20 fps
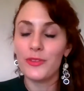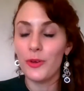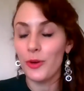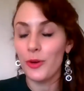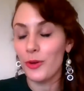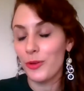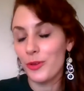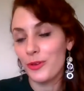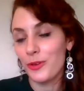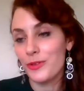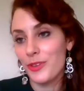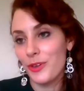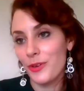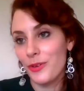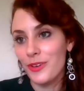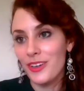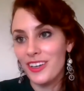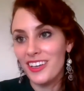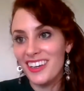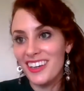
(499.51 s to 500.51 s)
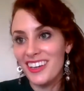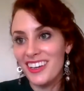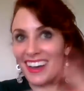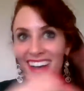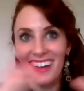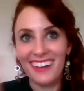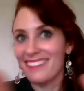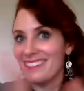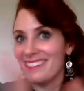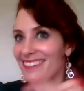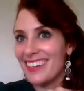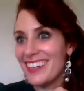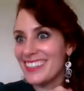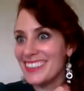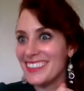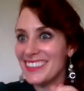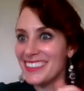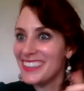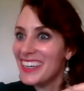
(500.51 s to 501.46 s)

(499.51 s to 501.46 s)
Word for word: for Holo. So yeah, I guess.